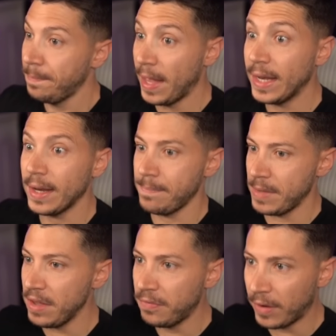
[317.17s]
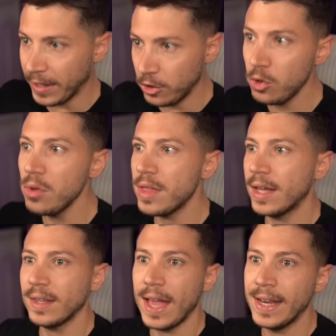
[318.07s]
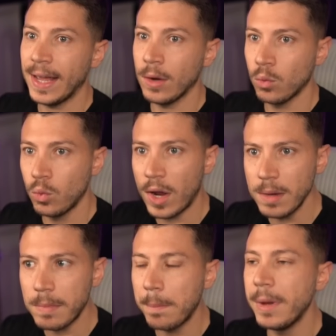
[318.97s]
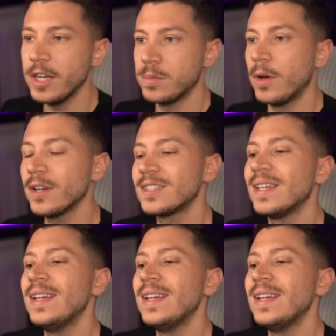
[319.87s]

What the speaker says: And if I do that and I run my benchmarks,